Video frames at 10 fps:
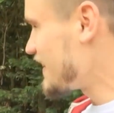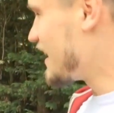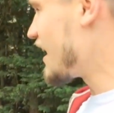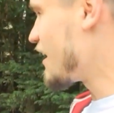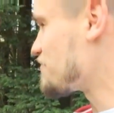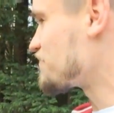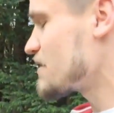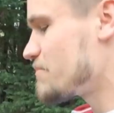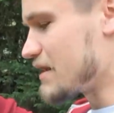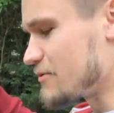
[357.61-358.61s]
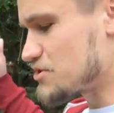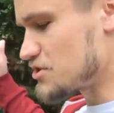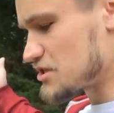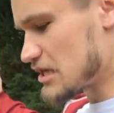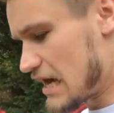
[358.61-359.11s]
But it was
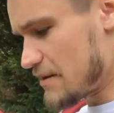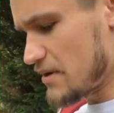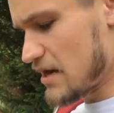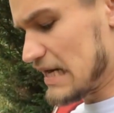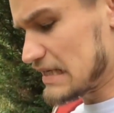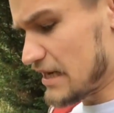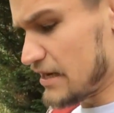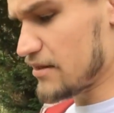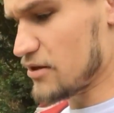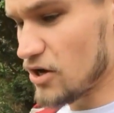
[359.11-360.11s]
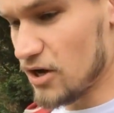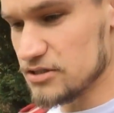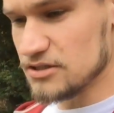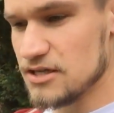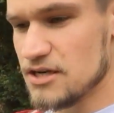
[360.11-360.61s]
just another
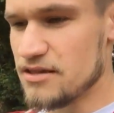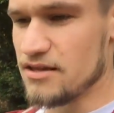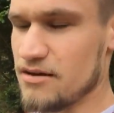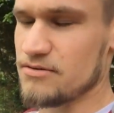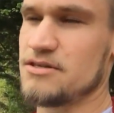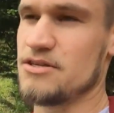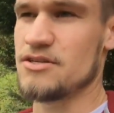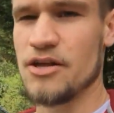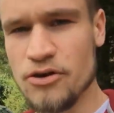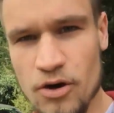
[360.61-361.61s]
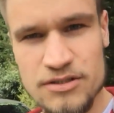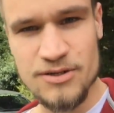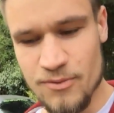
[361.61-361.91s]
cost that was just not